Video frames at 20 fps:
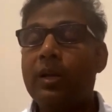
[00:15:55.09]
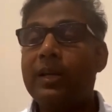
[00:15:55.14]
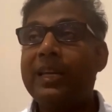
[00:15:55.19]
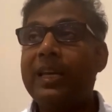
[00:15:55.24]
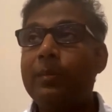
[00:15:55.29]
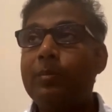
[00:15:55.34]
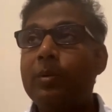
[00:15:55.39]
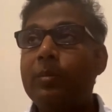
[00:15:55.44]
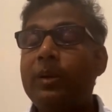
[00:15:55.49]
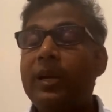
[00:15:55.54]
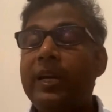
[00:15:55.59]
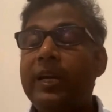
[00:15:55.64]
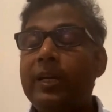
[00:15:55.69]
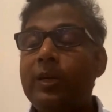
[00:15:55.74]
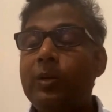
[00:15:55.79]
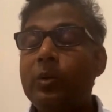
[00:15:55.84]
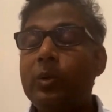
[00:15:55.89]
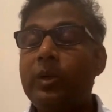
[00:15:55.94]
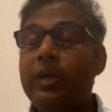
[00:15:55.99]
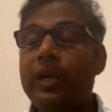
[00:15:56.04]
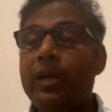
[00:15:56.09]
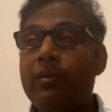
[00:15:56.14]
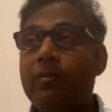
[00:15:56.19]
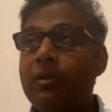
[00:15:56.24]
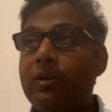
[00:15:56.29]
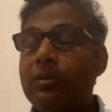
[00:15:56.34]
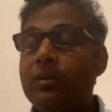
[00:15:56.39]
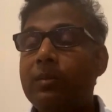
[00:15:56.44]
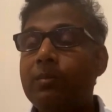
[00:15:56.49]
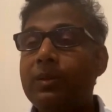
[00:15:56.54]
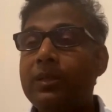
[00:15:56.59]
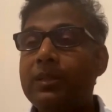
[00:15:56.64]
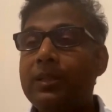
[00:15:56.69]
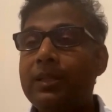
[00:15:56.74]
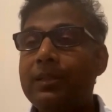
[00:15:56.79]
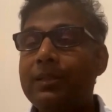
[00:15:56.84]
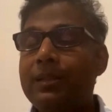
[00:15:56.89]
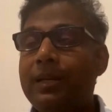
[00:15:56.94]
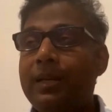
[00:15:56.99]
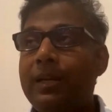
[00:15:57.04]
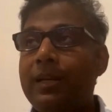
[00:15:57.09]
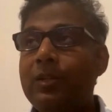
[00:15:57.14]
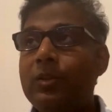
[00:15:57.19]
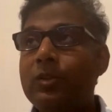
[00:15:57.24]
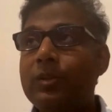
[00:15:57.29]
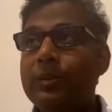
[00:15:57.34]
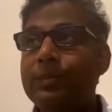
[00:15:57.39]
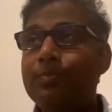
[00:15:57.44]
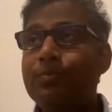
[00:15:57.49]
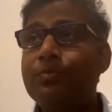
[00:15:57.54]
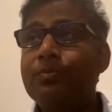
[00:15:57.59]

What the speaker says: capability to deliver to the business needs.